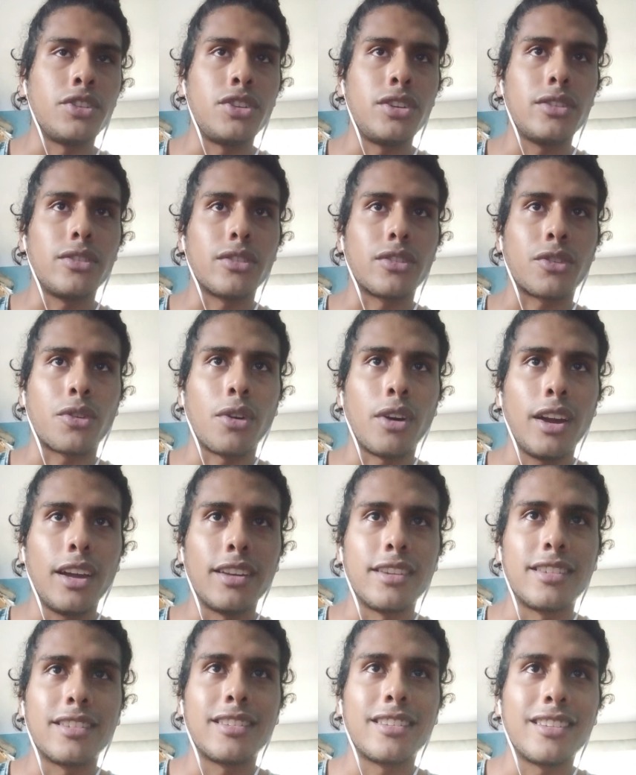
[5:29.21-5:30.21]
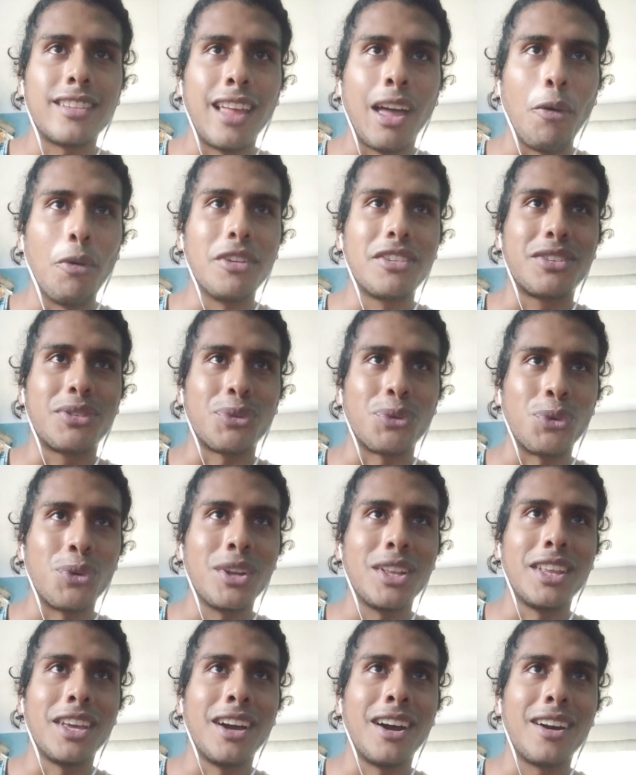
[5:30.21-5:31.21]
Jesus Christ, that was
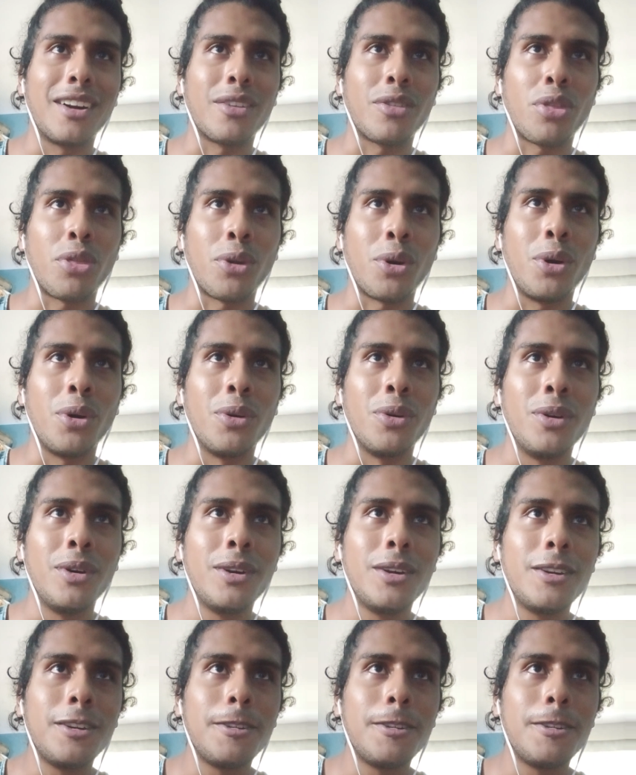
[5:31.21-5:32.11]
really hard to throw.